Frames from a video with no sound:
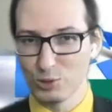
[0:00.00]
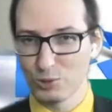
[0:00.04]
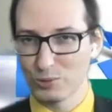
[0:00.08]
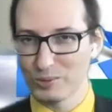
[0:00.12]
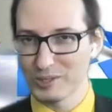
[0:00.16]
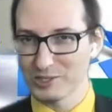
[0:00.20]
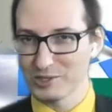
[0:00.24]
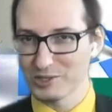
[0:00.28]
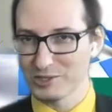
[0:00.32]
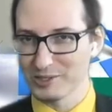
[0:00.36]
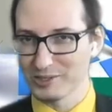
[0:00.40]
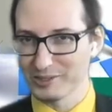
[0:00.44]

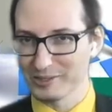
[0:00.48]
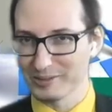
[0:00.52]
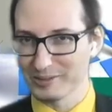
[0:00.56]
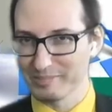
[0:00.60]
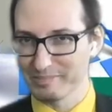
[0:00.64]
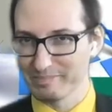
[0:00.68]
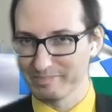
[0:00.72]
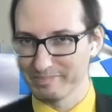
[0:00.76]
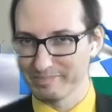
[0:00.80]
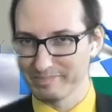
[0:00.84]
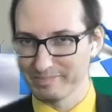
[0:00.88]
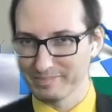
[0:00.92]
No
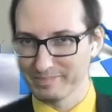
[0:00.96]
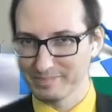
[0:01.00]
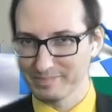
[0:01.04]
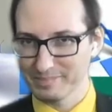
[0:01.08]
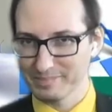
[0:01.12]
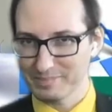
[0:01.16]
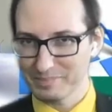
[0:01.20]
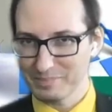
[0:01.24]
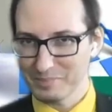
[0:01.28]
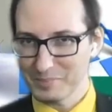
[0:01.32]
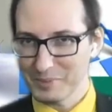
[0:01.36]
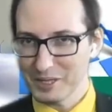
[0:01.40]
questions.
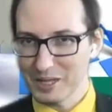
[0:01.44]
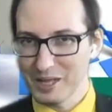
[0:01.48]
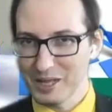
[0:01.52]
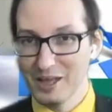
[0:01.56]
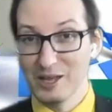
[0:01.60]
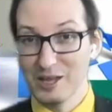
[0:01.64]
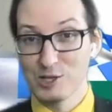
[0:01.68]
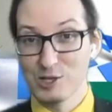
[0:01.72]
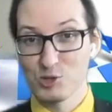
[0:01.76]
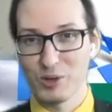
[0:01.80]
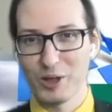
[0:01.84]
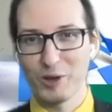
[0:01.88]

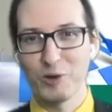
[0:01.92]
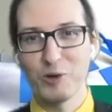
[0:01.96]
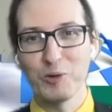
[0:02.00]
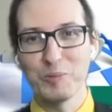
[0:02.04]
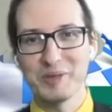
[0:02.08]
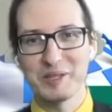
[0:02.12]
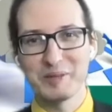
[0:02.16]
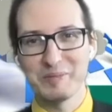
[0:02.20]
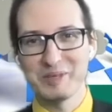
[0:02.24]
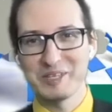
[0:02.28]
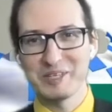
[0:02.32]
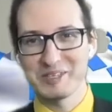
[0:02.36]
So I hope
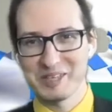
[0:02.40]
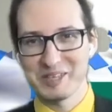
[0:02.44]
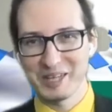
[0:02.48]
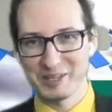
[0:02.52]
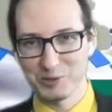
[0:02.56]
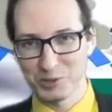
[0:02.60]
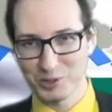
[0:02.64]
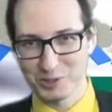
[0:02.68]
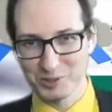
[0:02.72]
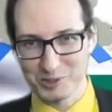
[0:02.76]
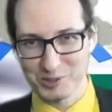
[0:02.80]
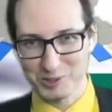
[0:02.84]
it means
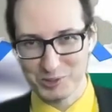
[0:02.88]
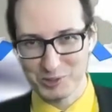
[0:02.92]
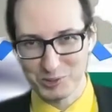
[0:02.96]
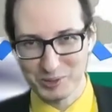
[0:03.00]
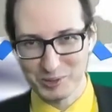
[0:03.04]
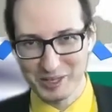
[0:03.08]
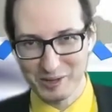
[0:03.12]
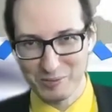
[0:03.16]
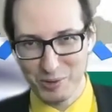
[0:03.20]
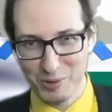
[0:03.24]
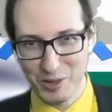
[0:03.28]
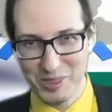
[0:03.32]
that you
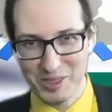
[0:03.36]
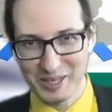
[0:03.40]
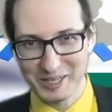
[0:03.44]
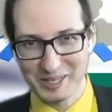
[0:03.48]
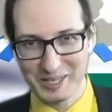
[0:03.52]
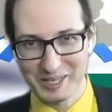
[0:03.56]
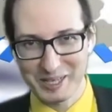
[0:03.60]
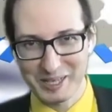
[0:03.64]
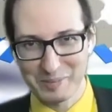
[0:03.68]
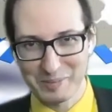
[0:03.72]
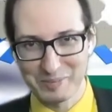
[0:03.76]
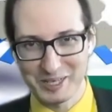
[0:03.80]
understood everything
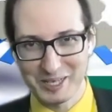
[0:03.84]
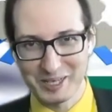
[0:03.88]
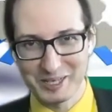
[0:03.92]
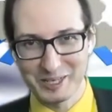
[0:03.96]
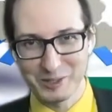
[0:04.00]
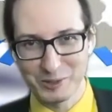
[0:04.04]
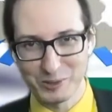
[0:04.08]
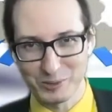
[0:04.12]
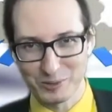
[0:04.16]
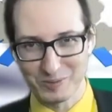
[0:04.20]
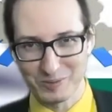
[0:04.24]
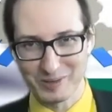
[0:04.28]
that I'm
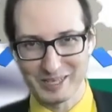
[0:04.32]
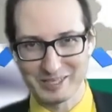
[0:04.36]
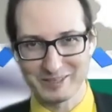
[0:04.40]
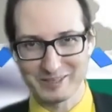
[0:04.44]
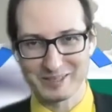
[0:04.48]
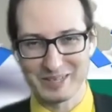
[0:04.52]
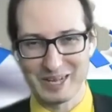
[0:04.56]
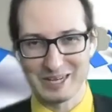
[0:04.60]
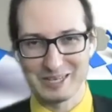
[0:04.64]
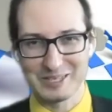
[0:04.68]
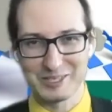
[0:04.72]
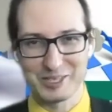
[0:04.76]
telling you, right?
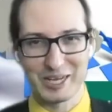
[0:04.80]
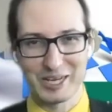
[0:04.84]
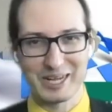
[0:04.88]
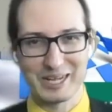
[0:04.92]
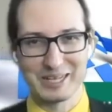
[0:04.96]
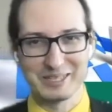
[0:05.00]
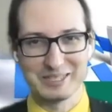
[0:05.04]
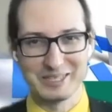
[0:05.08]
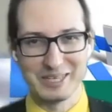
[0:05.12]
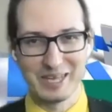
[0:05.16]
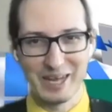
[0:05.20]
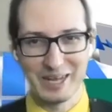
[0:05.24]
I'll check
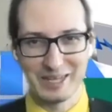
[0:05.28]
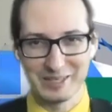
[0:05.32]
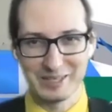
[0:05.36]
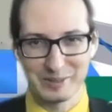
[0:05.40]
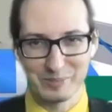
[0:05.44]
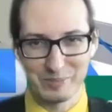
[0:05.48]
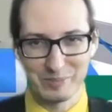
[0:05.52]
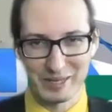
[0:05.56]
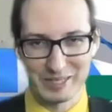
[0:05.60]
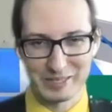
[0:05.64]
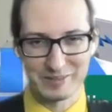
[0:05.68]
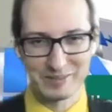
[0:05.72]
at the
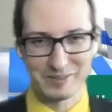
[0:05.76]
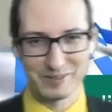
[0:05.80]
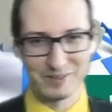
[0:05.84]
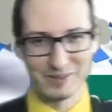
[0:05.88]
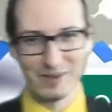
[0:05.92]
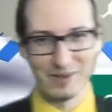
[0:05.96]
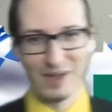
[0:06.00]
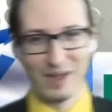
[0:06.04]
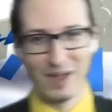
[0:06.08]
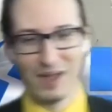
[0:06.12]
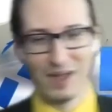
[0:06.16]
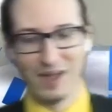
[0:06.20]
end, but
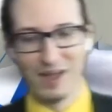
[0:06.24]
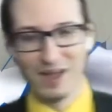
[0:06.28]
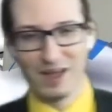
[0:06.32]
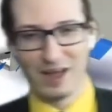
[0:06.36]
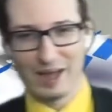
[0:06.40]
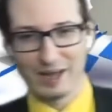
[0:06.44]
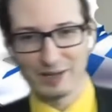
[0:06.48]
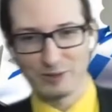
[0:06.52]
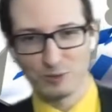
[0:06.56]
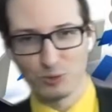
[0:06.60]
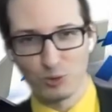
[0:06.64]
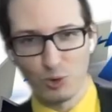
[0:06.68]

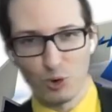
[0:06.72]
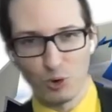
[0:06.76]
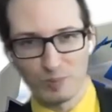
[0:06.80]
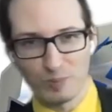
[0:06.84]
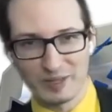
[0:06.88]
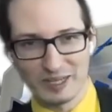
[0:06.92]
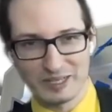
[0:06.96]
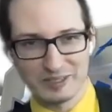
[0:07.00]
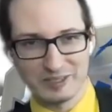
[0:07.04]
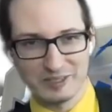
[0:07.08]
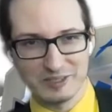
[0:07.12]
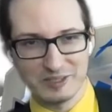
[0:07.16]
I do hope
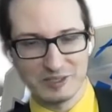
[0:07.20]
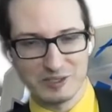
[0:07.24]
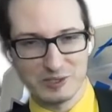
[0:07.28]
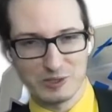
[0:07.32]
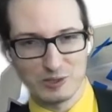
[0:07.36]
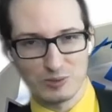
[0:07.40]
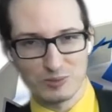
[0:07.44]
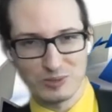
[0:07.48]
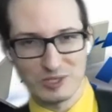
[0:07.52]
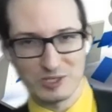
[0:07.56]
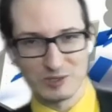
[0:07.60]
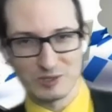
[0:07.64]
that this is
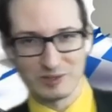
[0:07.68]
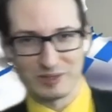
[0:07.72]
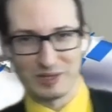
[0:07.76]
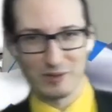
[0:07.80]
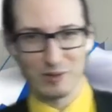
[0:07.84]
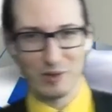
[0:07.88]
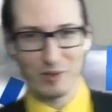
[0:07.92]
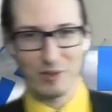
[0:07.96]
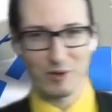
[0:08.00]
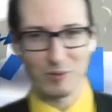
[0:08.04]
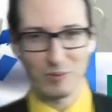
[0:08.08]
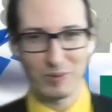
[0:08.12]
the reason.
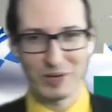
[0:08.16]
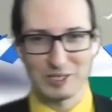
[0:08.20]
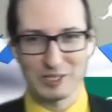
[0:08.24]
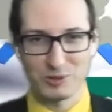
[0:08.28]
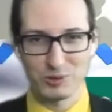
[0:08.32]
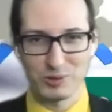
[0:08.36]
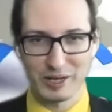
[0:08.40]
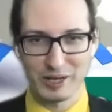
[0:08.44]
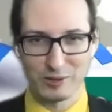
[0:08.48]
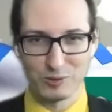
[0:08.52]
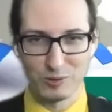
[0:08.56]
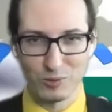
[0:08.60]
And otherwise,
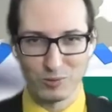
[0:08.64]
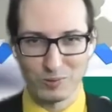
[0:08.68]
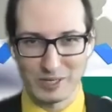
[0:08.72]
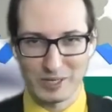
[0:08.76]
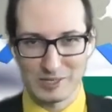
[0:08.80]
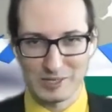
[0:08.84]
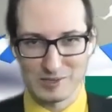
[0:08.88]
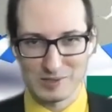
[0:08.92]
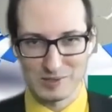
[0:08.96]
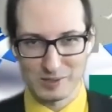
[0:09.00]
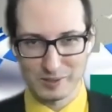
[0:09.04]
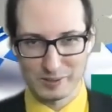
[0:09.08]
you can
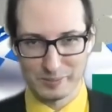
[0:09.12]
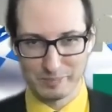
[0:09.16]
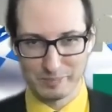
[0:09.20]
always